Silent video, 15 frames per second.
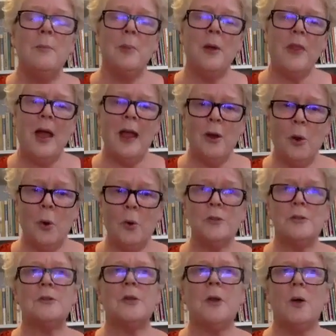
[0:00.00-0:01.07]
But they
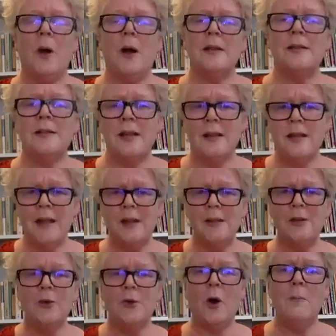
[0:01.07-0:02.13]
also, I see their
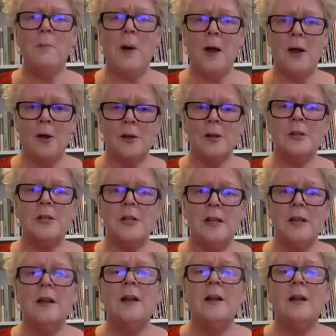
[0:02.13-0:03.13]
neurobiology